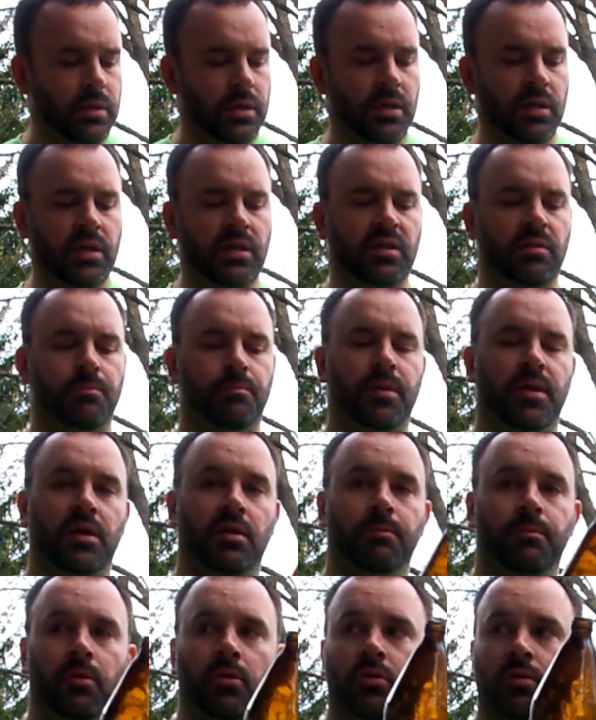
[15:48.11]
I like the big,
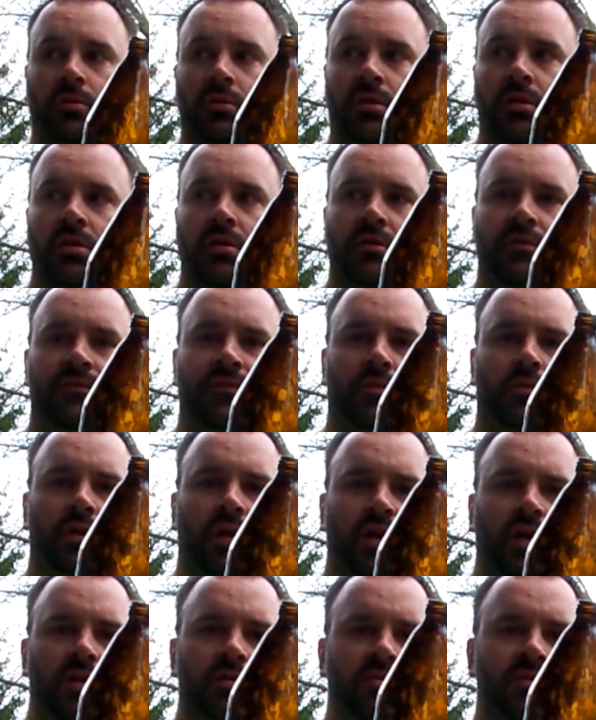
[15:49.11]
bold
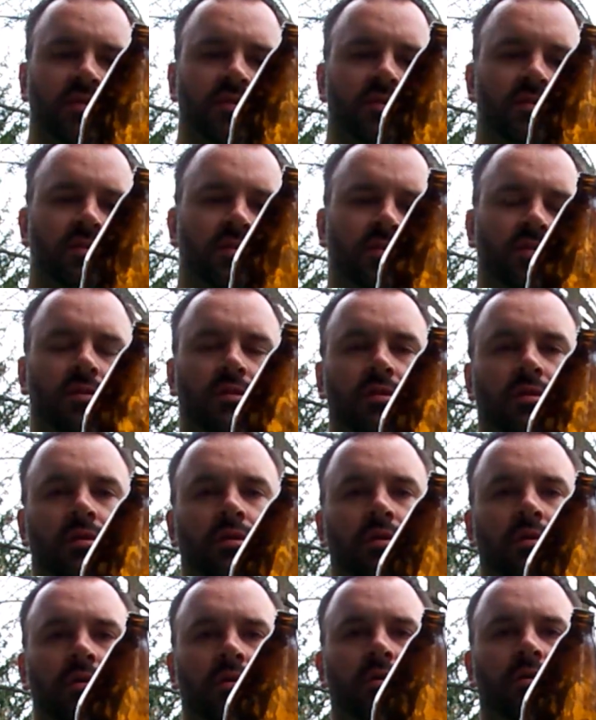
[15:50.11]
40 ounces,
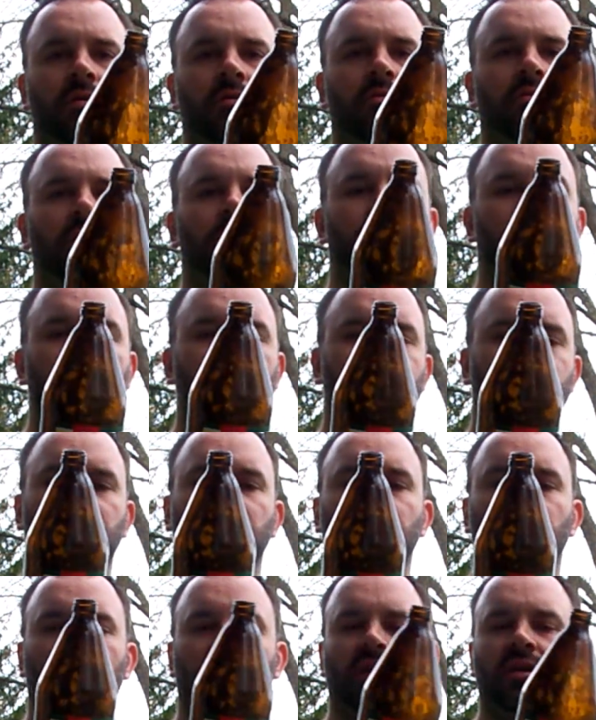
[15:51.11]

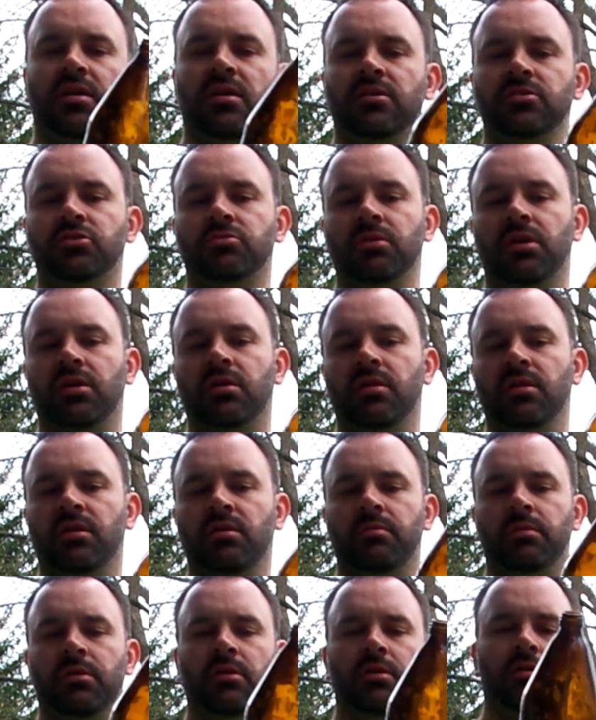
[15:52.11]
reminiscent of like Country
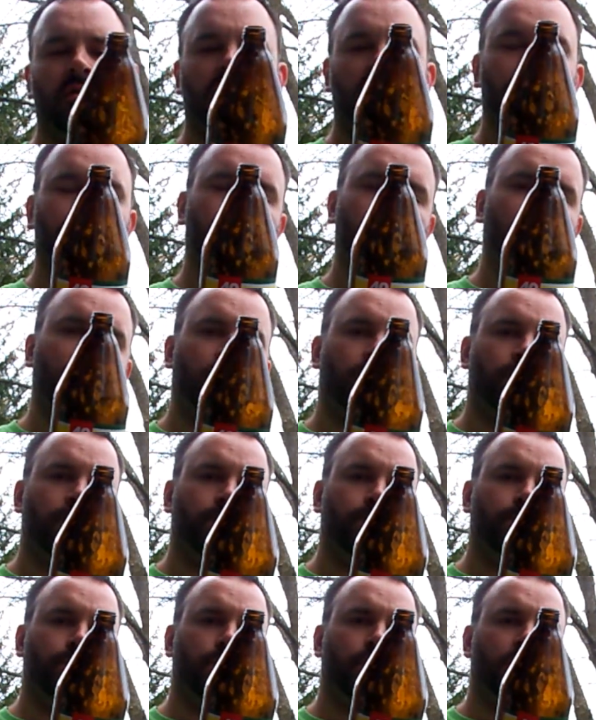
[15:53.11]
Club and other
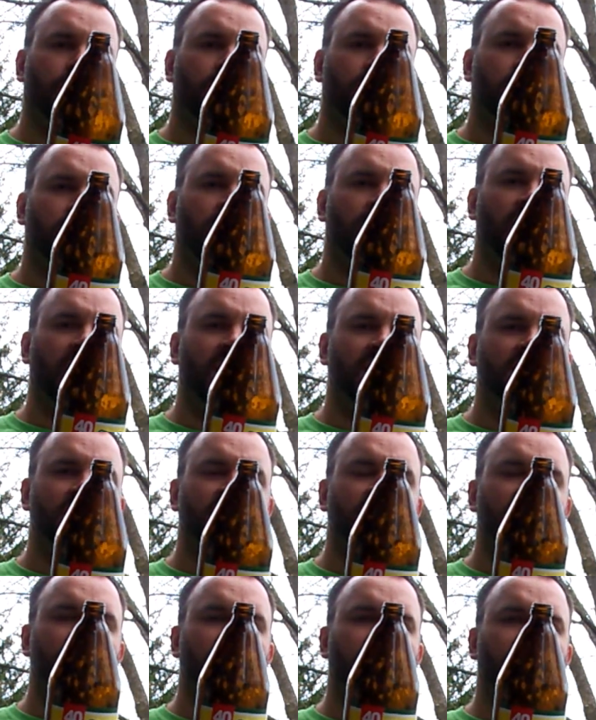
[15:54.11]

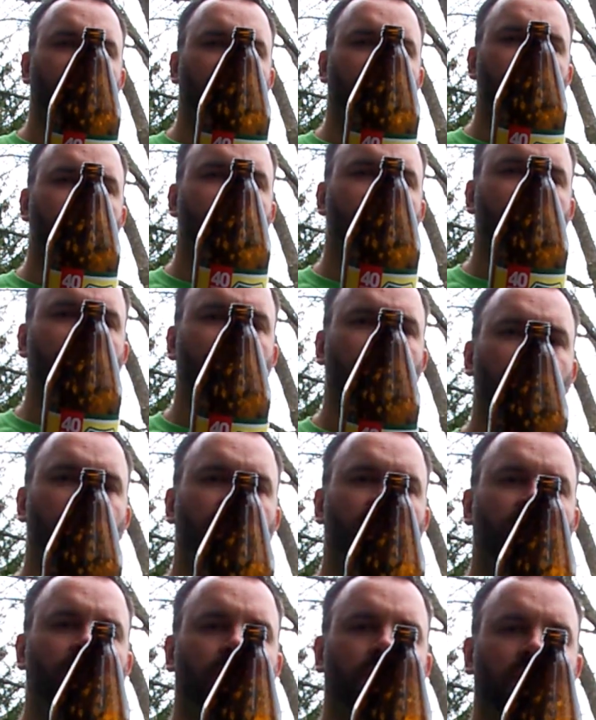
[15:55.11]
classic 90s
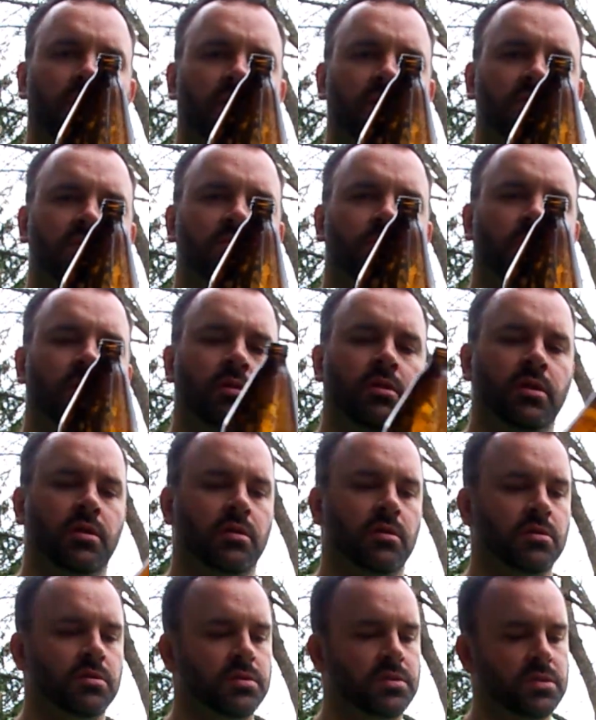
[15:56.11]
40 ounce malt
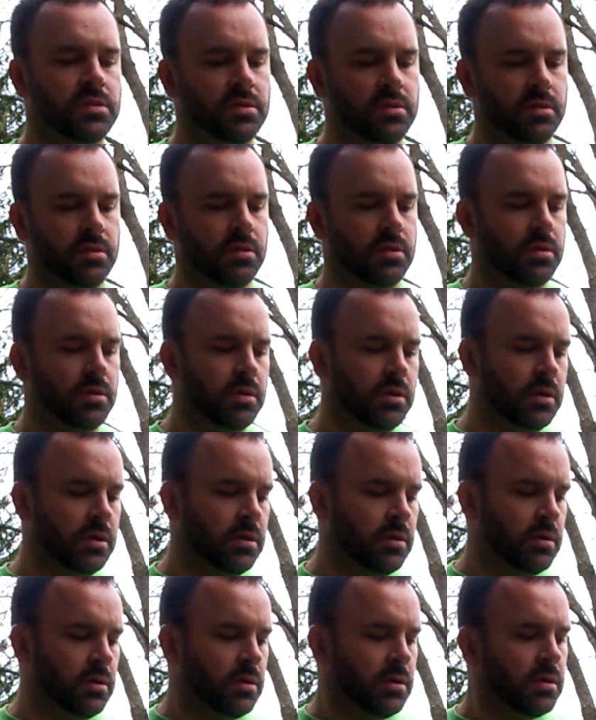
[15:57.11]
liquors.
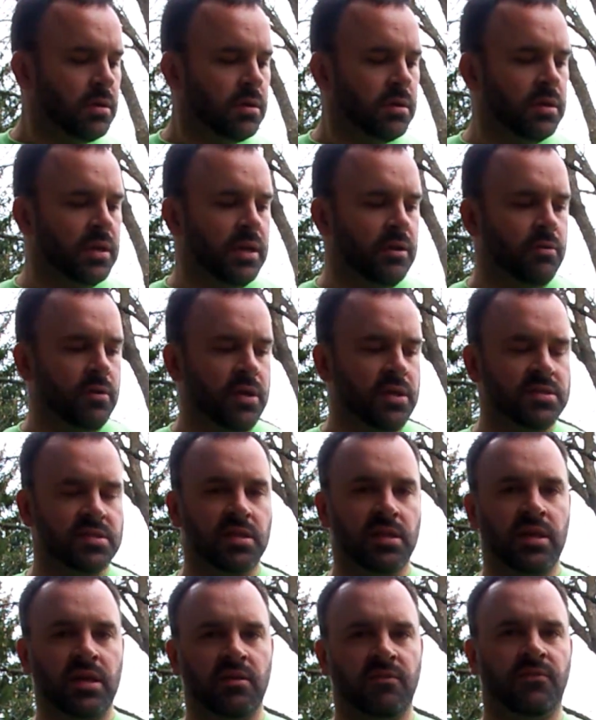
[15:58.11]
Nowadays,
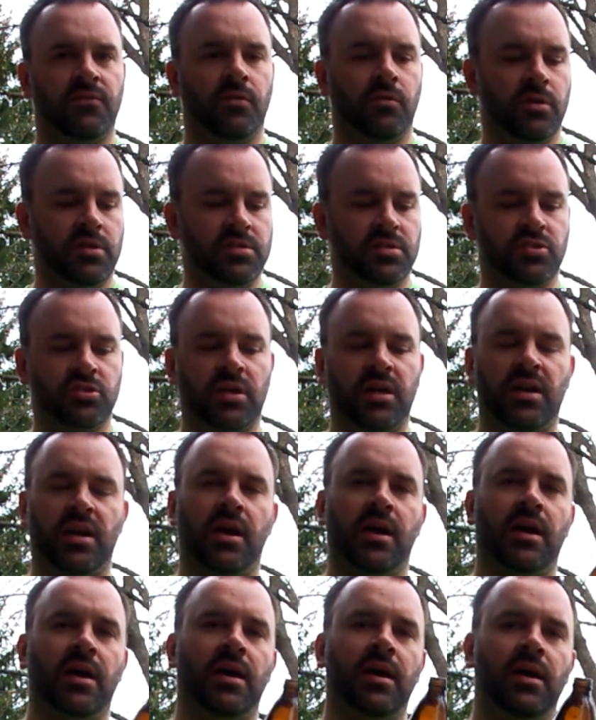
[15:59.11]
a lot of 40s try to
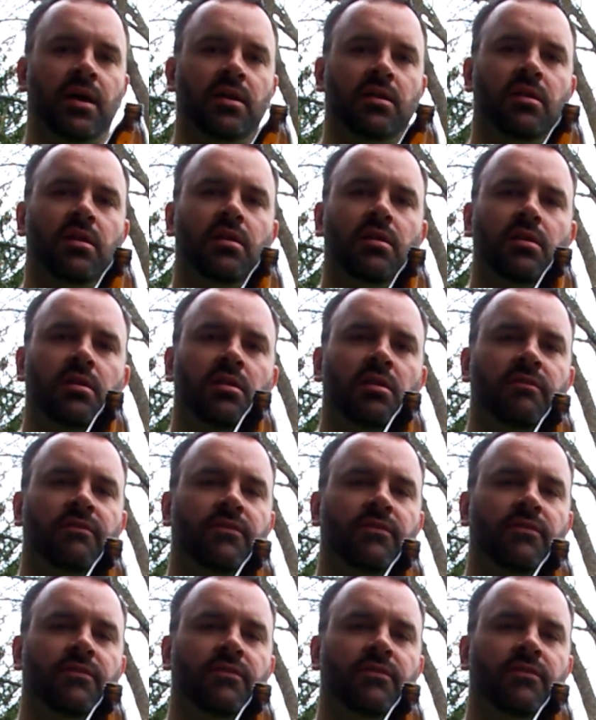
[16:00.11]
hide the